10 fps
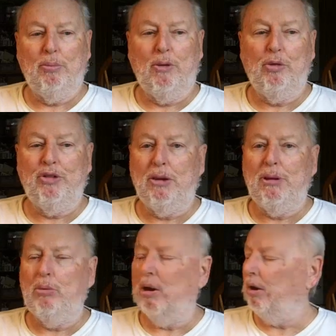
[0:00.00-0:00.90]
I'll
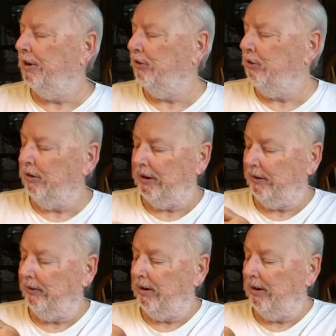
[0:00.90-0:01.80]
JB weld it to
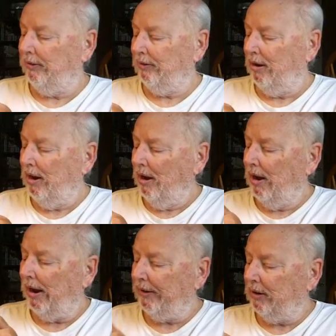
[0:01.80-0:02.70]
this.
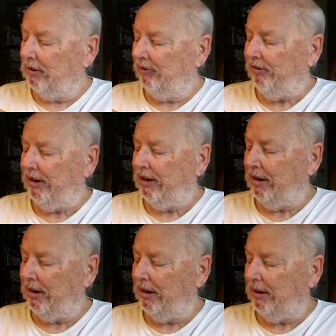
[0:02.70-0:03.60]
I think just fitting
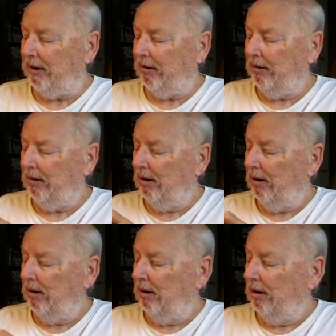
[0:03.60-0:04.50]
it in there,
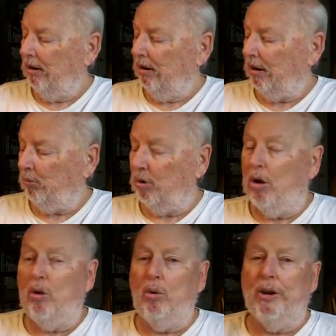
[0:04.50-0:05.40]
it will
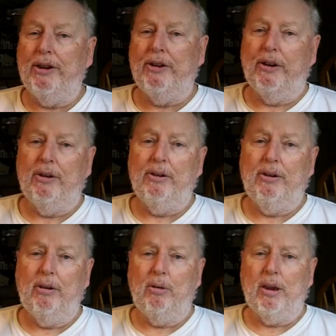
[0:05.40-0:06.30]
hold in there.
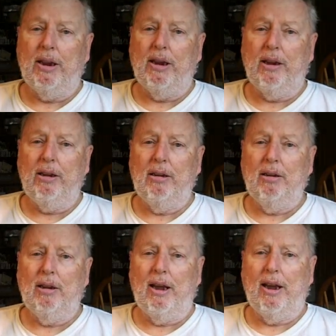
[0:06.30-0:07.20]
Okay,
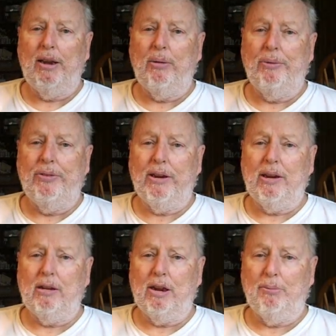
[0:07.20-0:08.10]
I don't
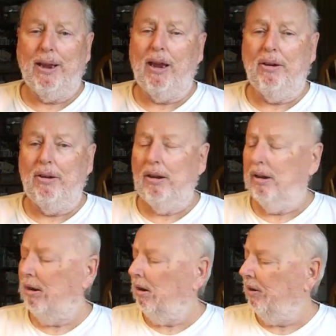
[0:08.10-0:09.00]
think it'll come out.
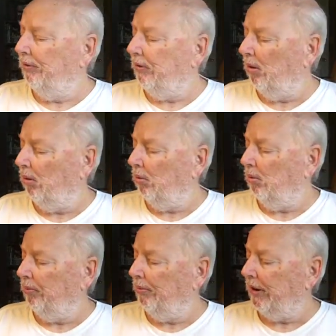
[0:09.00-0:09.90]
So
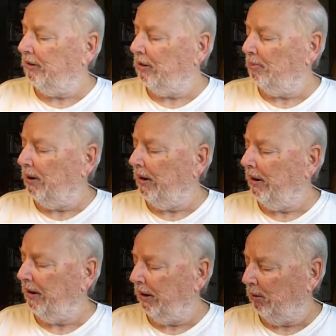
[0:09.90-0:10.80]
that's the
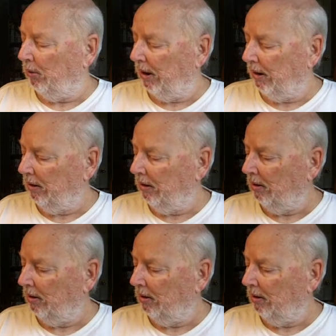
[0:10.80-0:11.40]
plan anyway.